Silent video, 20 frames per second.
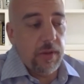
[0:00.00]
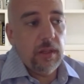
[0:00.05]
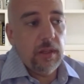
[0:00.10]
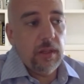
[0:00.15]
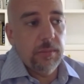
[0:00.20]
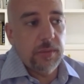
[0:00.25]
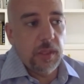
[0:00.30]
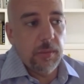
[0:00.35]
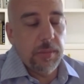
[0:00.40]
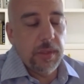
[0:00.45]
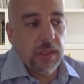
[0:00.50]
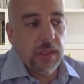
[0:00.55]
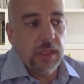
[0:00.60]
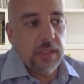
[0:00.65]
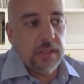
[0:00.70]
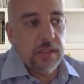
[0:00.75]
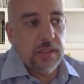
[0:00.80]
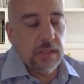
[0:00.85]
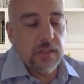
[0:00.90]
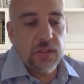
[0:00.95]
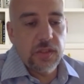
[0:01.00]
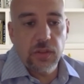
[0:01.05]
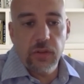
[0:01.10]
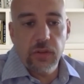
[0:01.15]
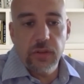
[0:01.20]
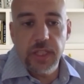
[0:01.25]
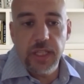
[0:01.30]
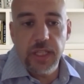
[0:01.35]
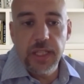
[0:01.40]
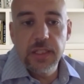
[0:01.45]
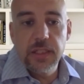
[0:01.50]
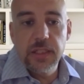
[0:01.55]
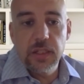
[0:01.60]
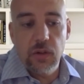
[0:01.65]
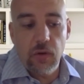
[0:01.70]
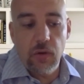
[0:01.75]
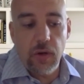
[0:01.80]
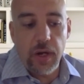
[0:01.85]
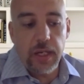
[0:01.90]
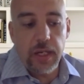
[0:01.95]
the ability to start to
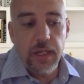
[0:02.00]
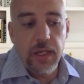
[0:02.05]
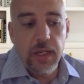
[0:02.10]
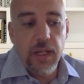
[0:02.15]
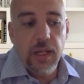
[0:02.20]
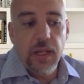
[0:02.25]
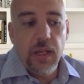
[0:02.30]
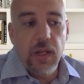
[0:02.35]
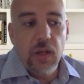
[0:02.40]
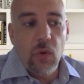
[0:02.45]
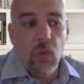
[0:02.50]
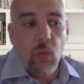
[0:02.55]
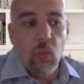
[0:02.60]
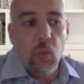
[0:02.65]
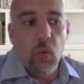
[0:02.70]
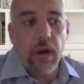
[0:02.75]
integrate what